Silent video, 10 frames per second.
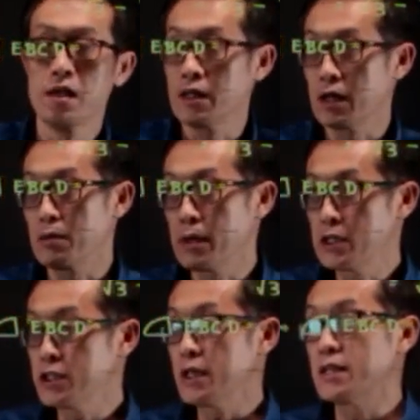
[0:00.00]
Now
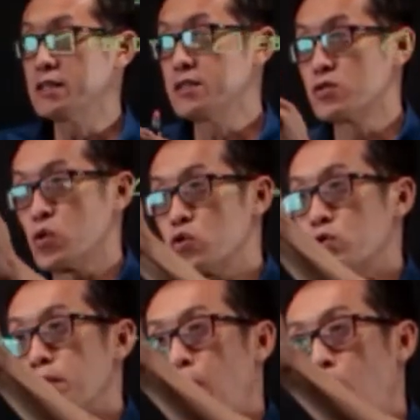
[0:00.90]
imagine that this is so
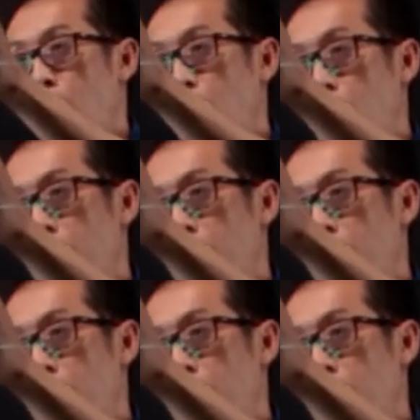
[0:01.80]
small, all